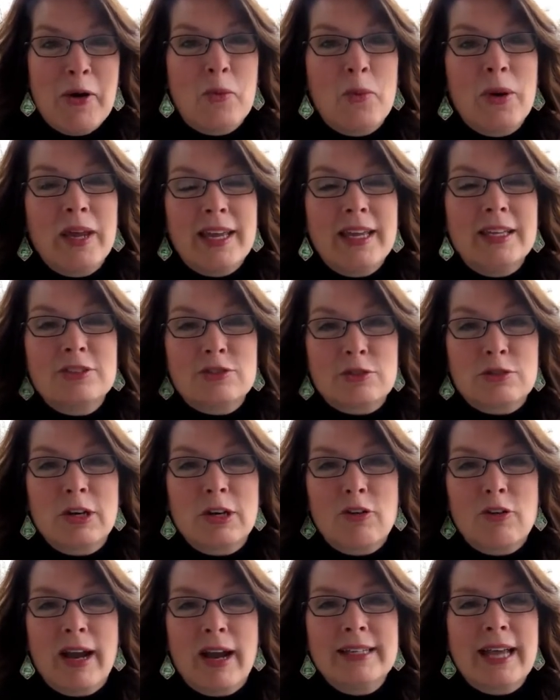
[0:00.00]
Weekends are
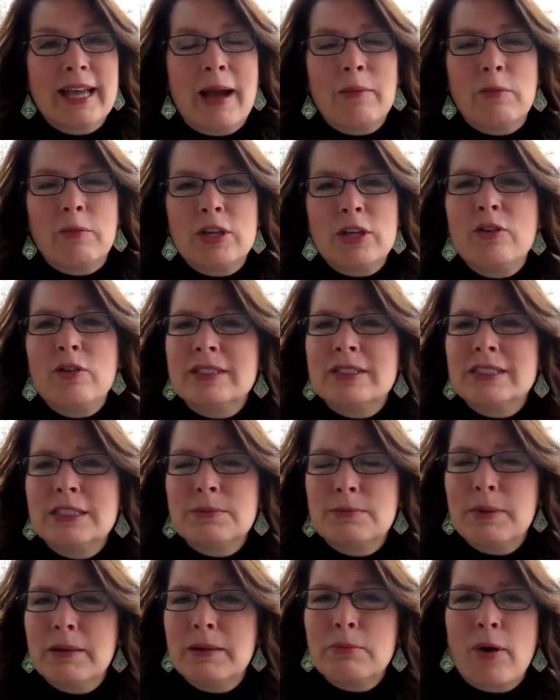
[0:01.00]
a great time where you can
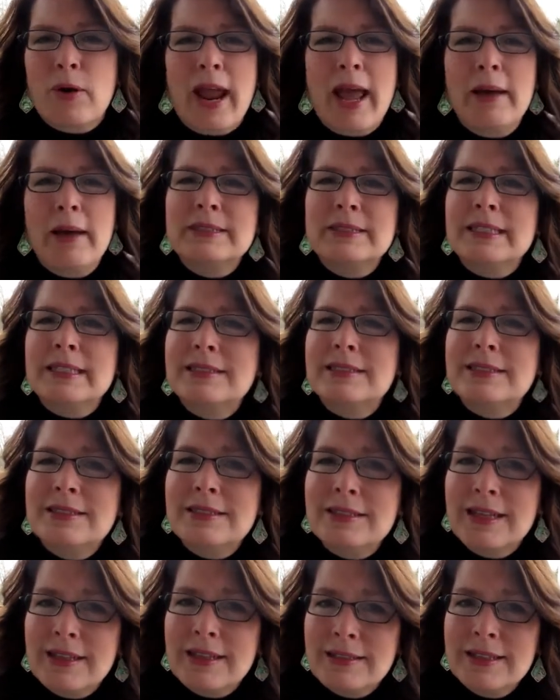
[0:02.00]
spend perhaps
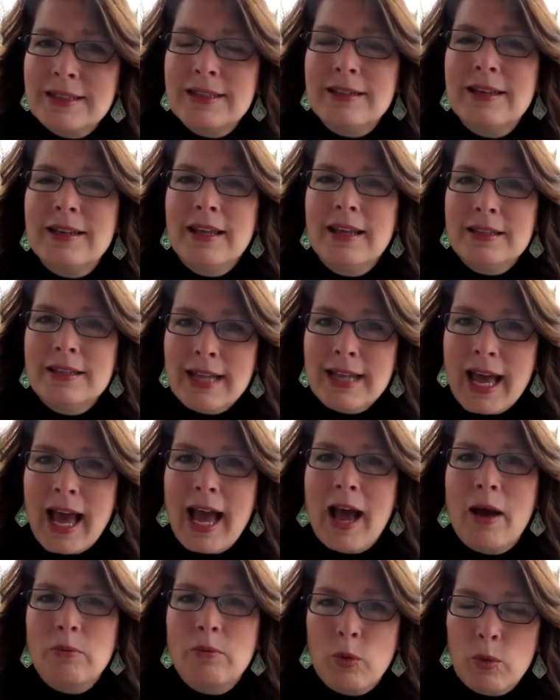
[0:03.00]
extended
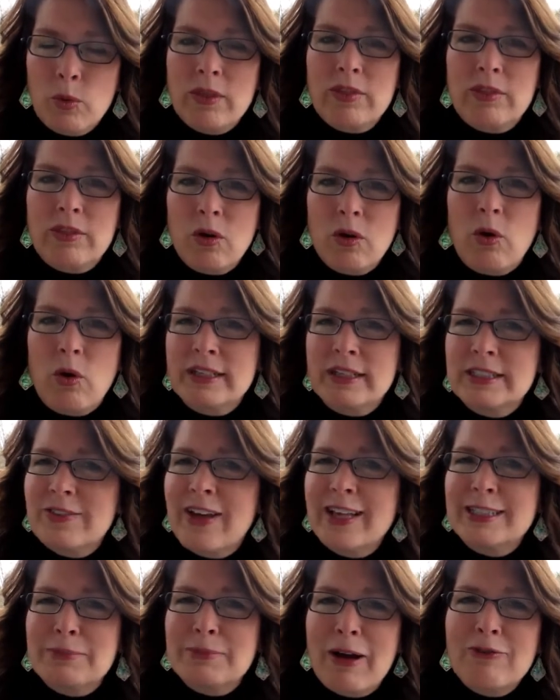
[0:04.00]
time with the Lord. And so
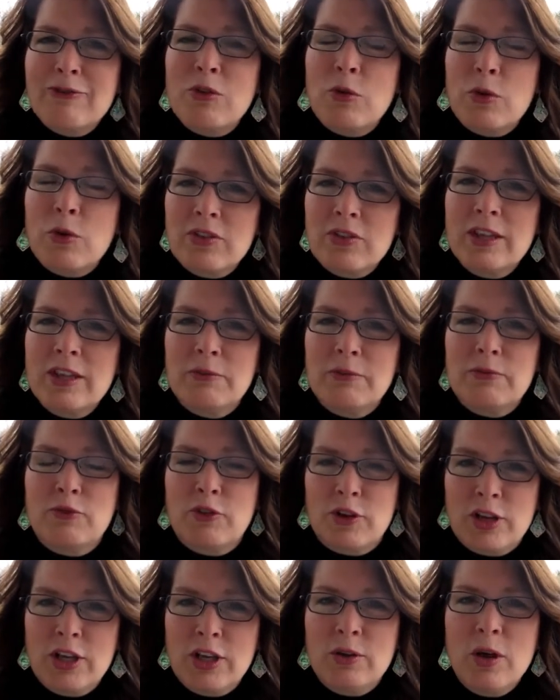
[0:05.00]
that's my 4th tip
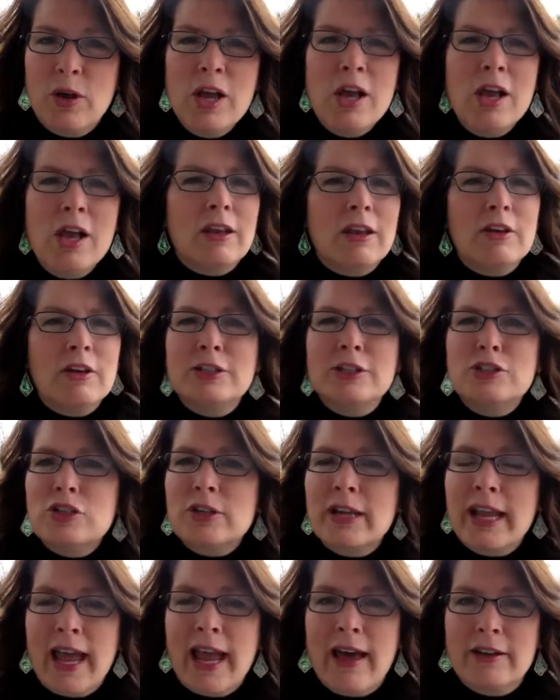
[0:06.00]
for you. Look at
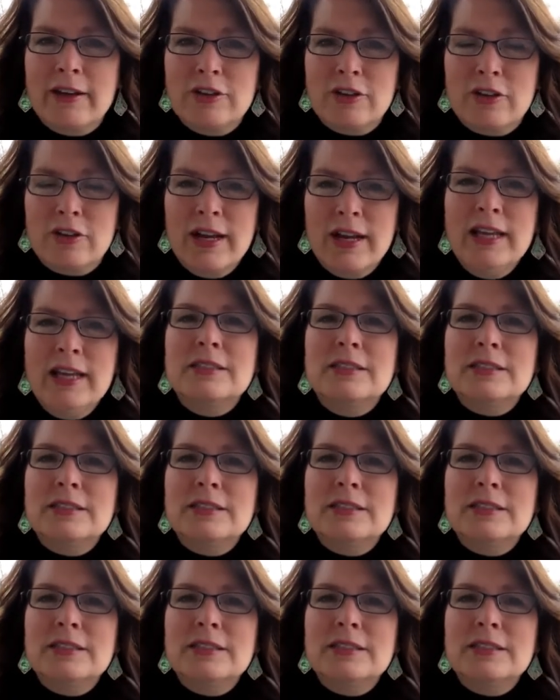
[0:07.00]
your calendar.